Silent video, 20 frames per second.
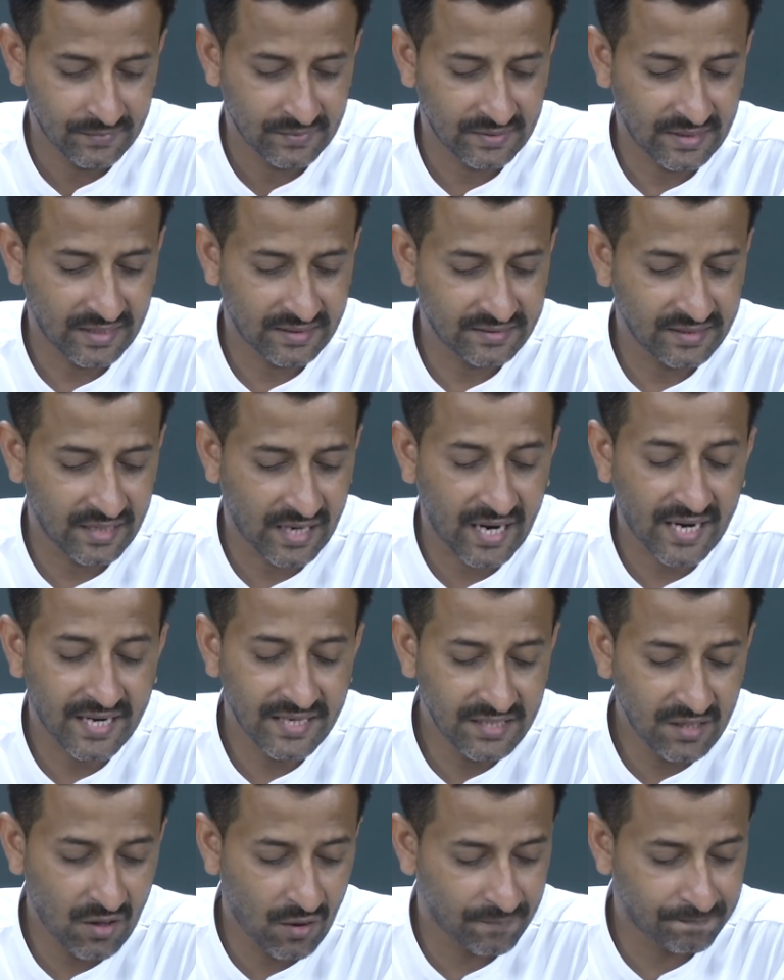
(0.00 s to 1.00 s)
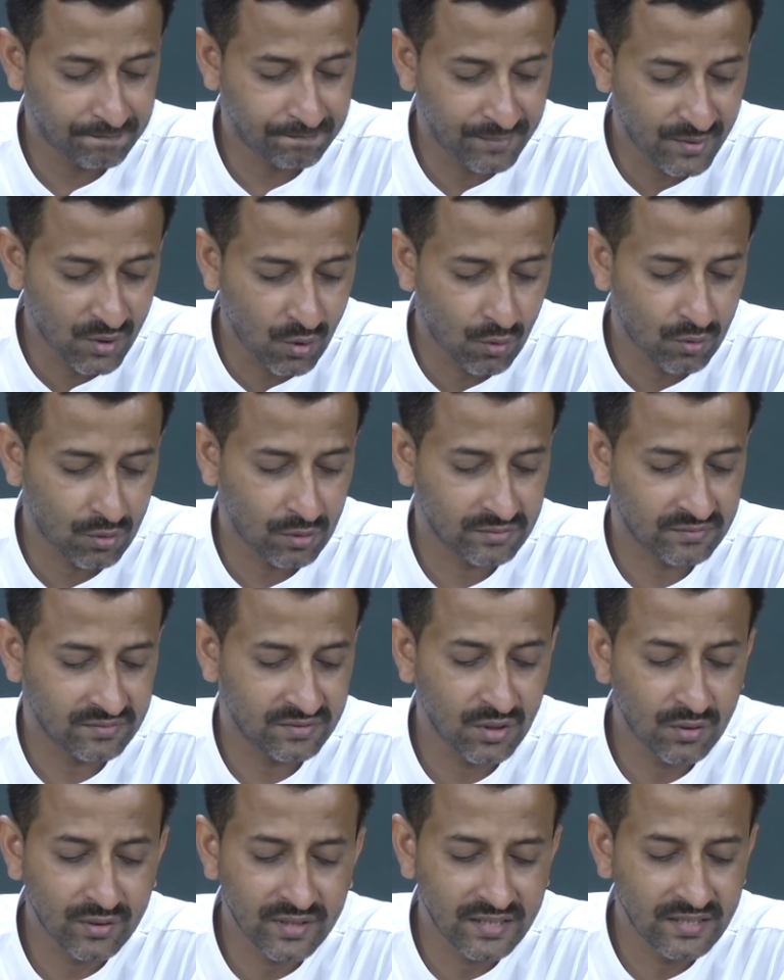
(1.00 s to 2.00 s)
that the idea of pure or
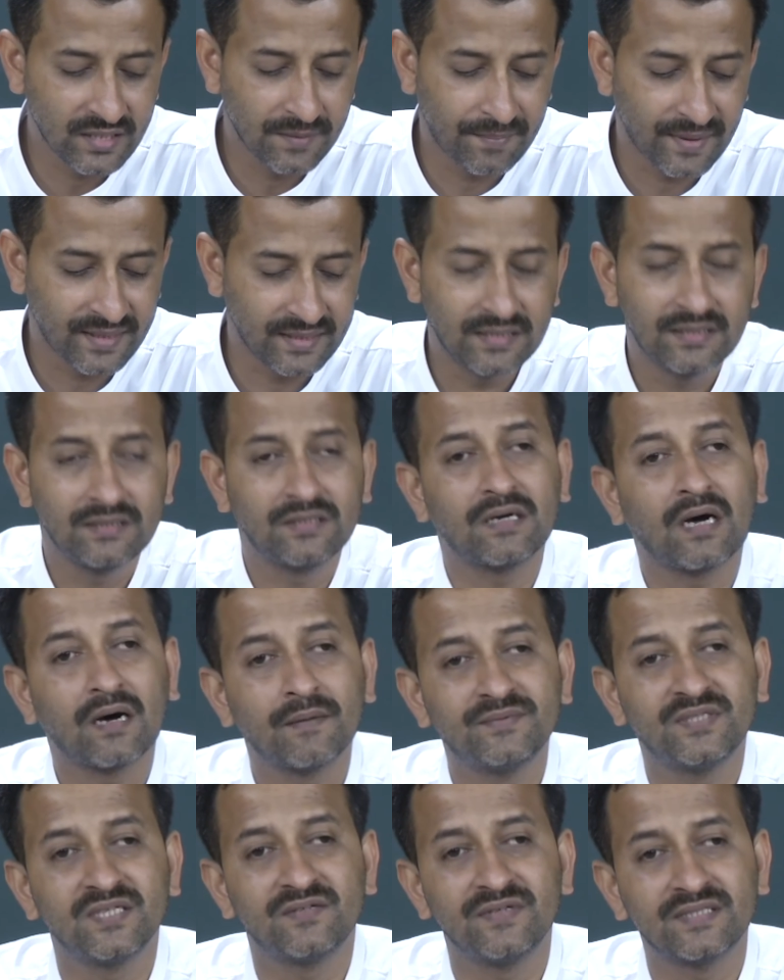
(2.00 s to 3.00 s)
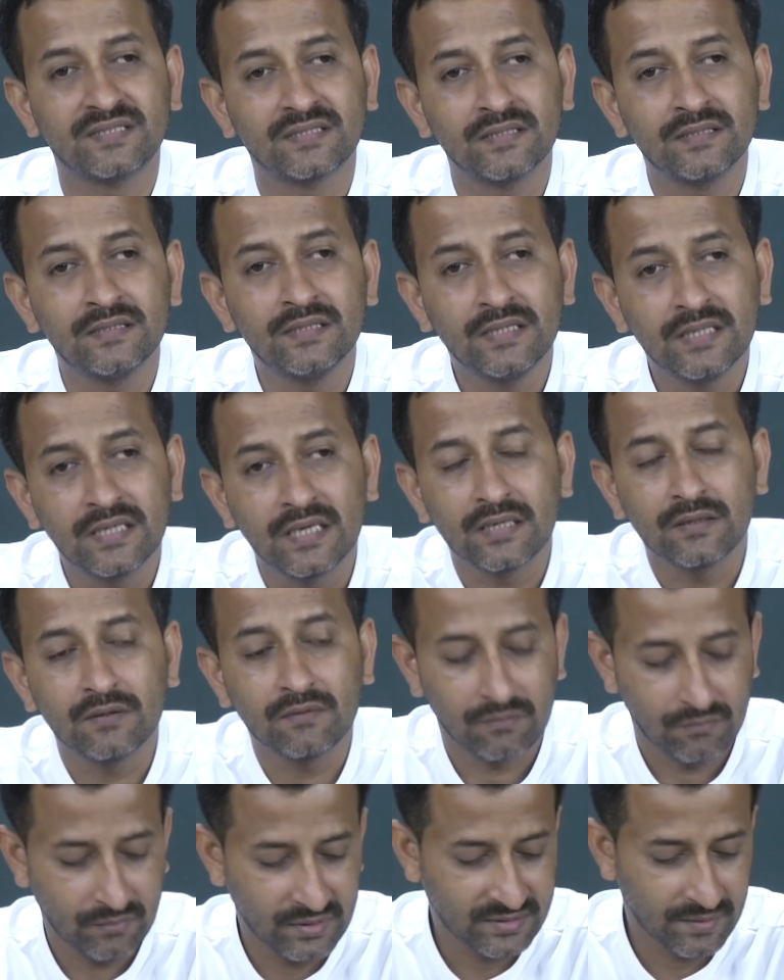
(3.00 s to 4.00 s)
theory independent observation
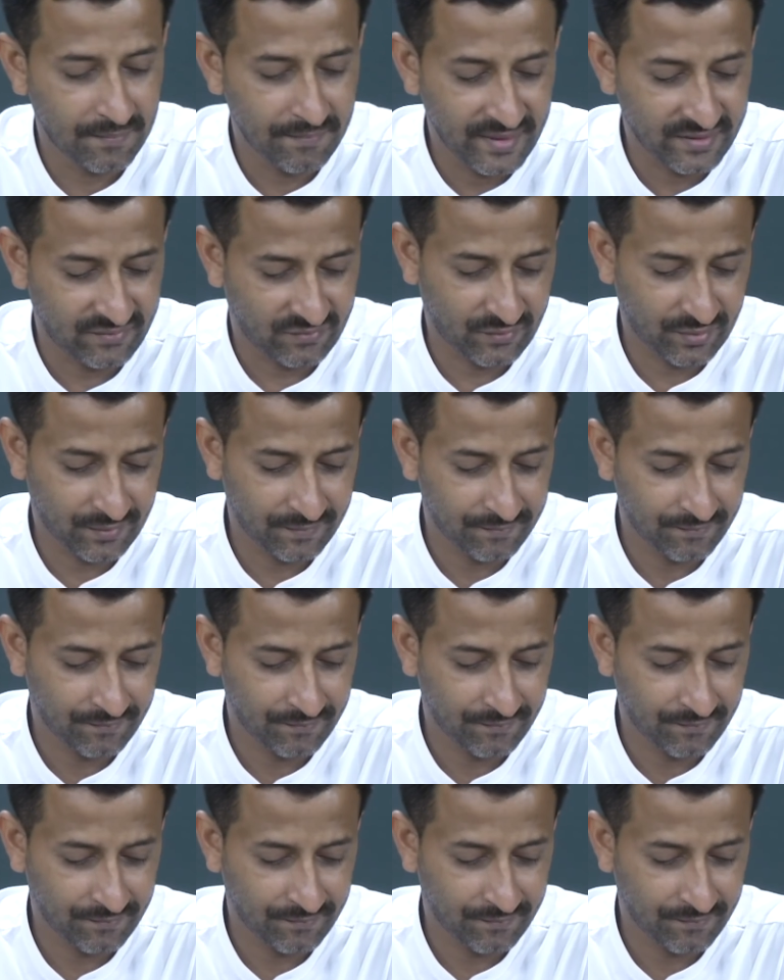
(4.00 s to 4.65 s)
was a myth.